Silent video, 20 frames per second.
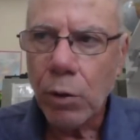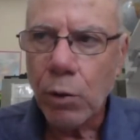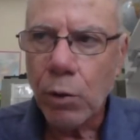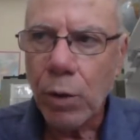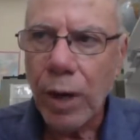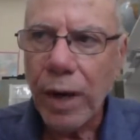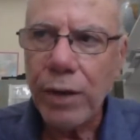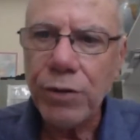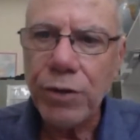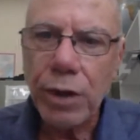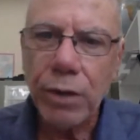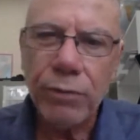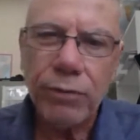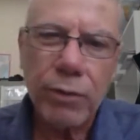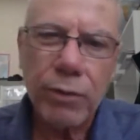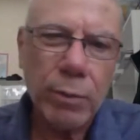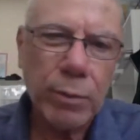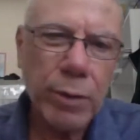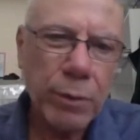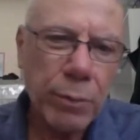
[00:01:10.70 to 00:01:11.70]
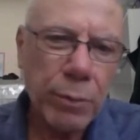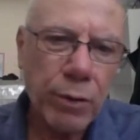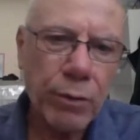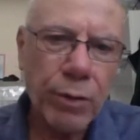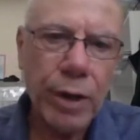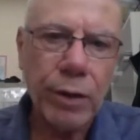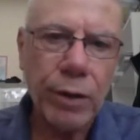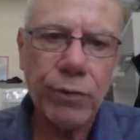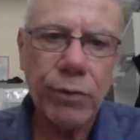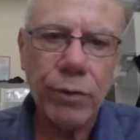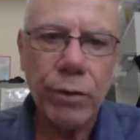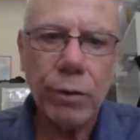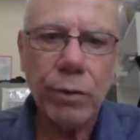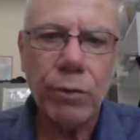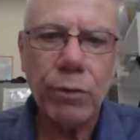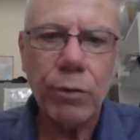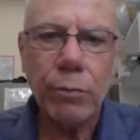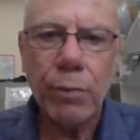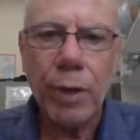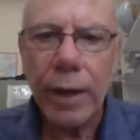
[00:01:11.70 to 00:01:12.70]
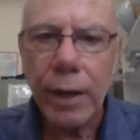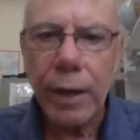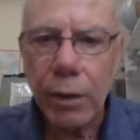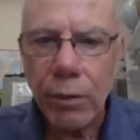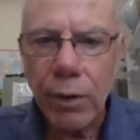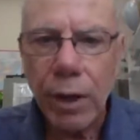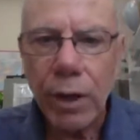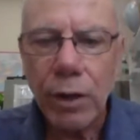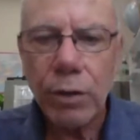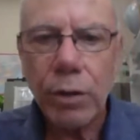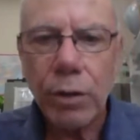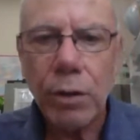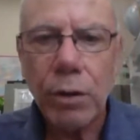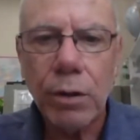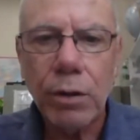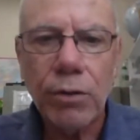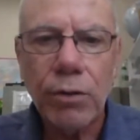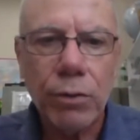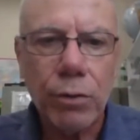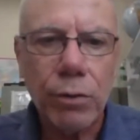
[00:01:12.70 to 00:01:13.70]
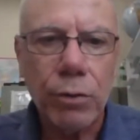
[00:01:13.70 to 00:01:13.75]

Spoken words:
ranging from immigration to migration